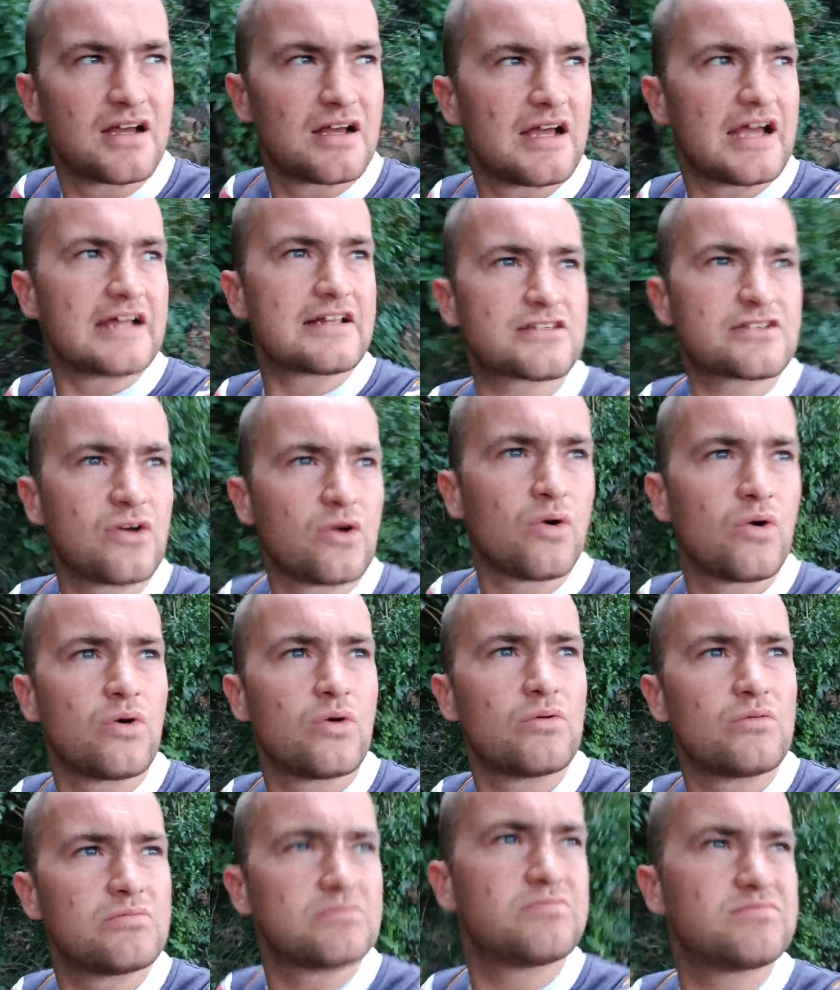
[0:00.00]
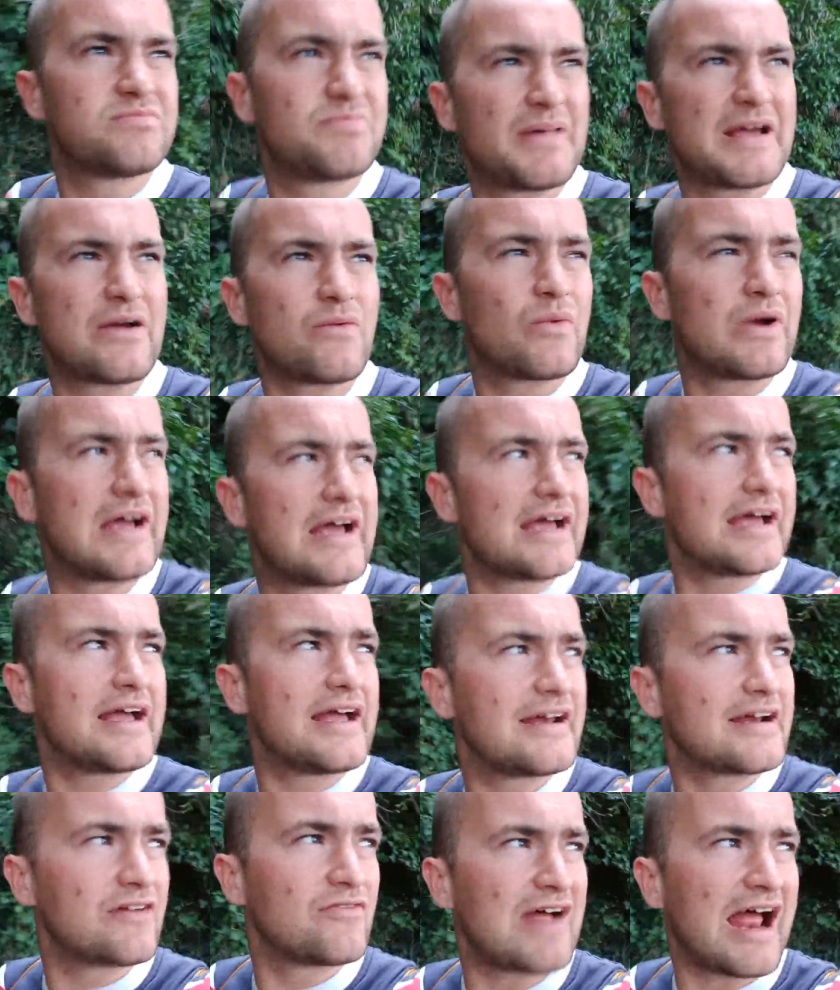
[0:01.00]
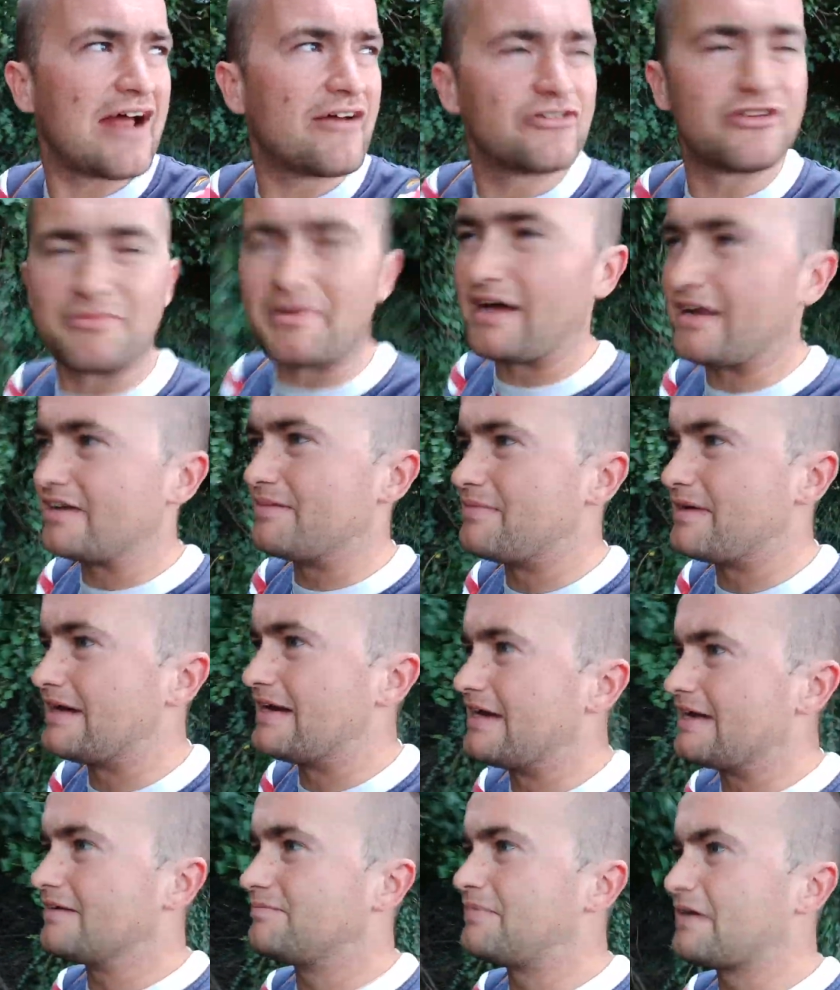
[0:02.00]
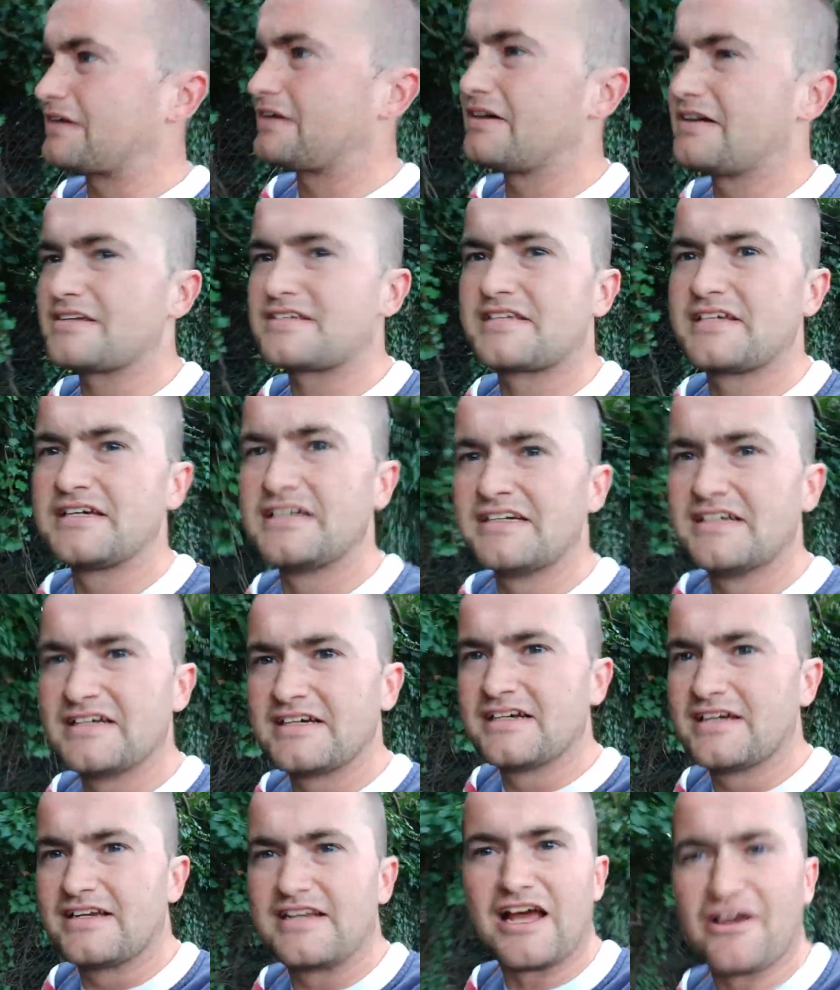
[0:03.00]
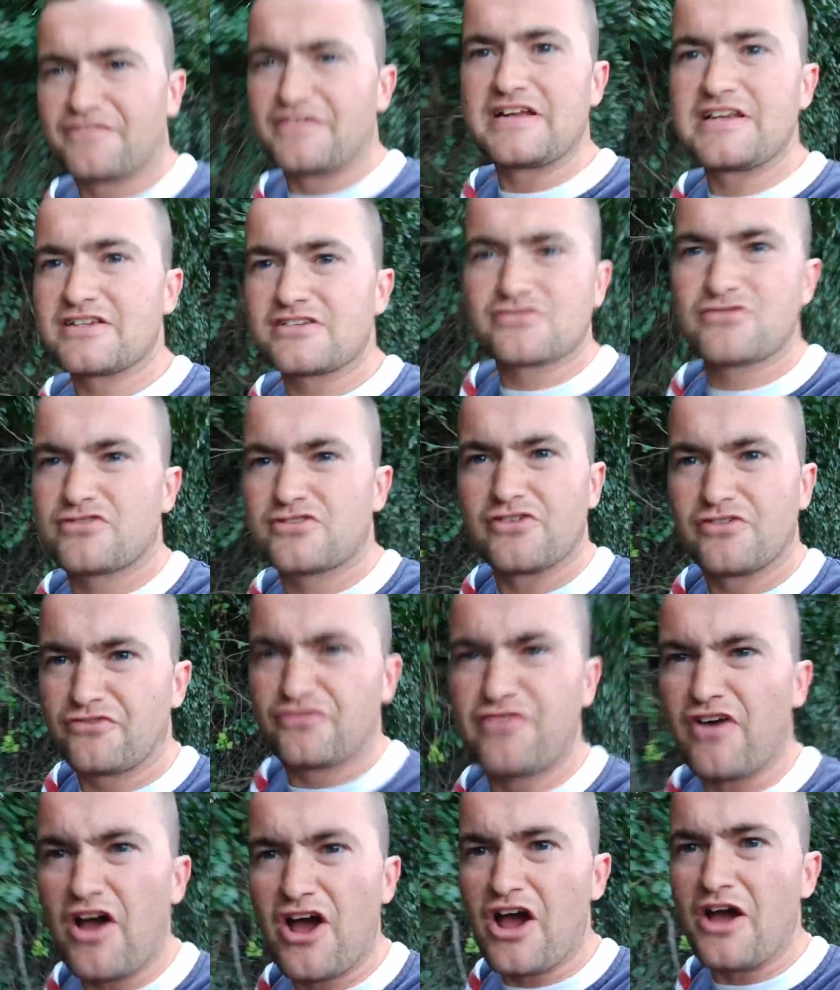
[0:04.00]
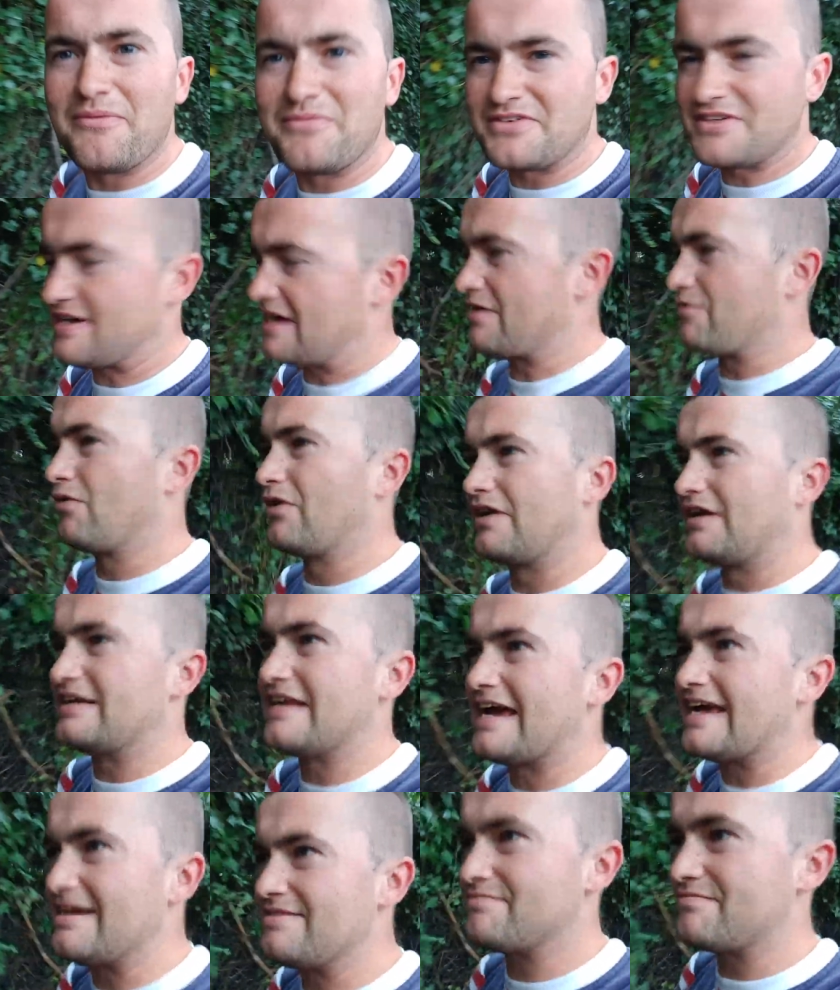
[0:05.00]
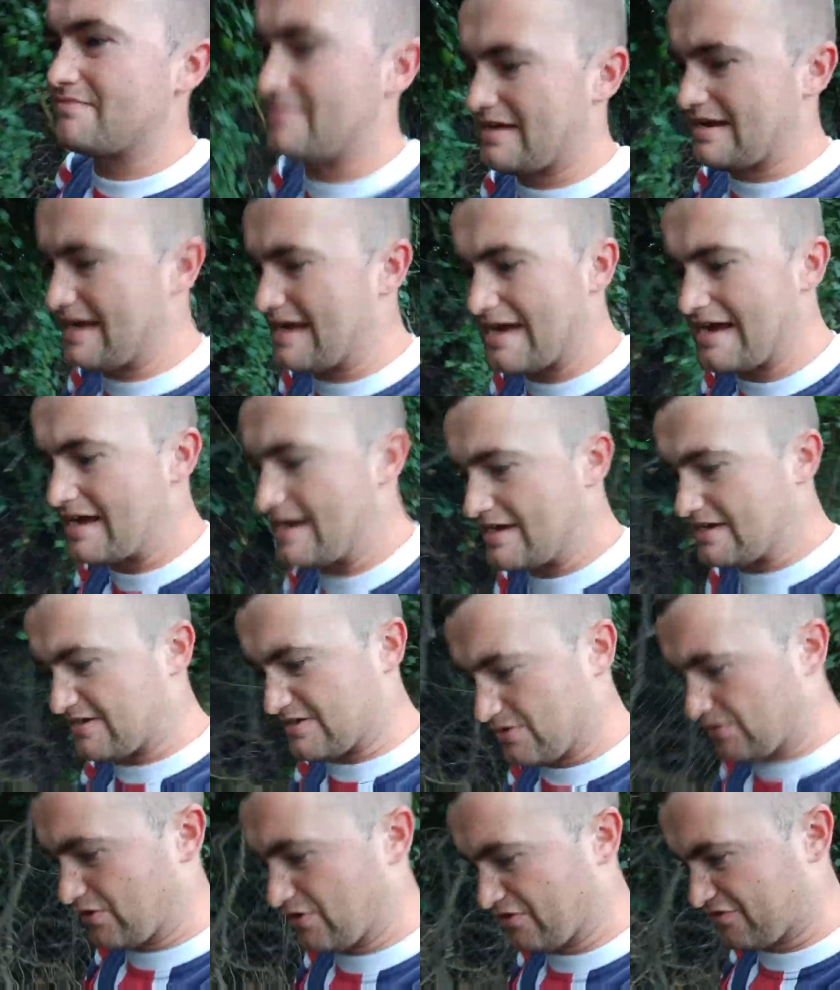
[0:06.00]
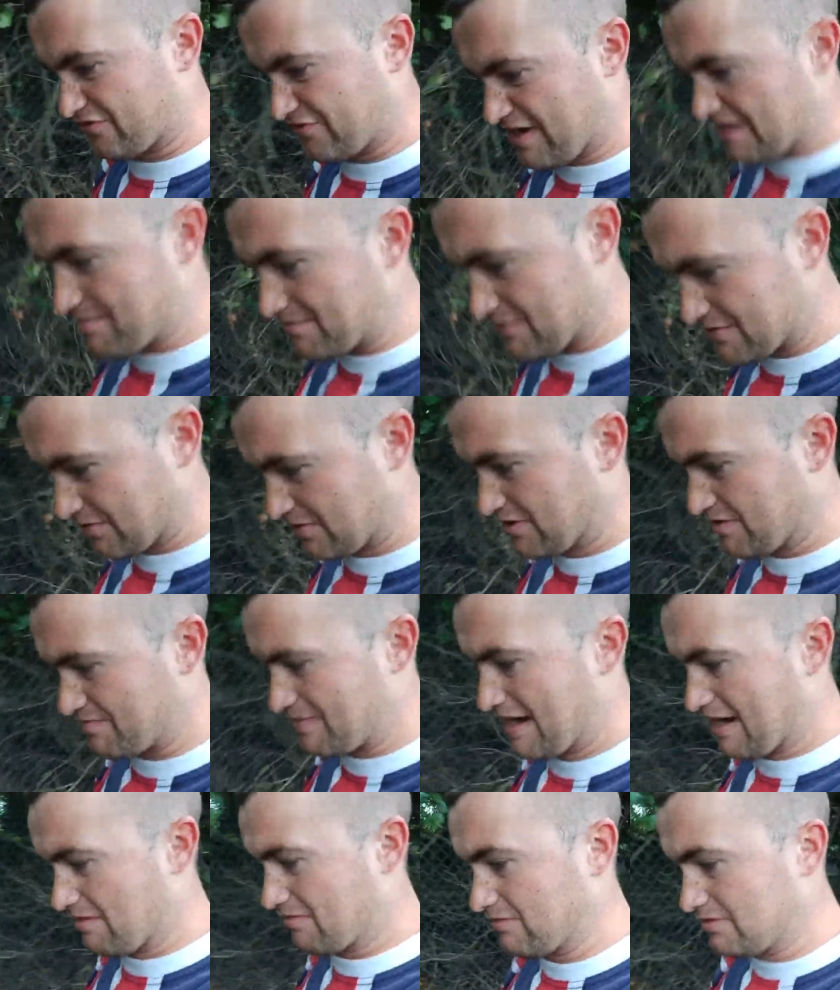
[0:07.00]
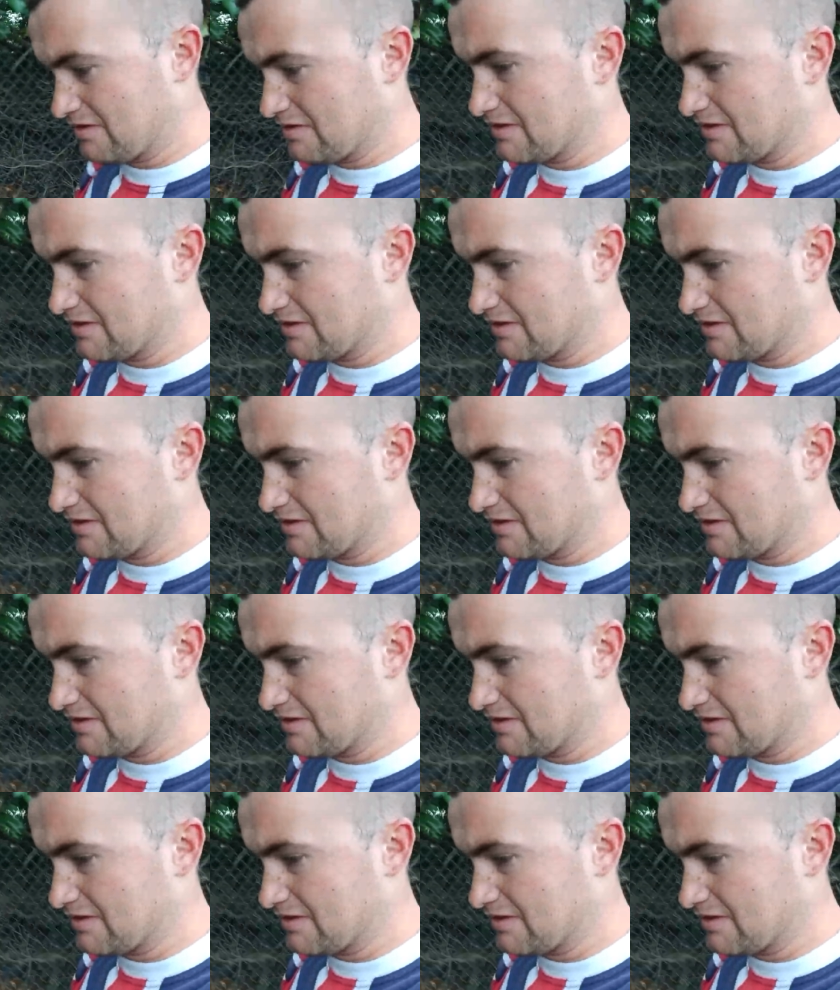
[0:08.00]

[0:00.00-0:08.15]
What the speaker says: It's all a bit weird around about the minute because nothing's confirmed yet what the name is or the thing's all about.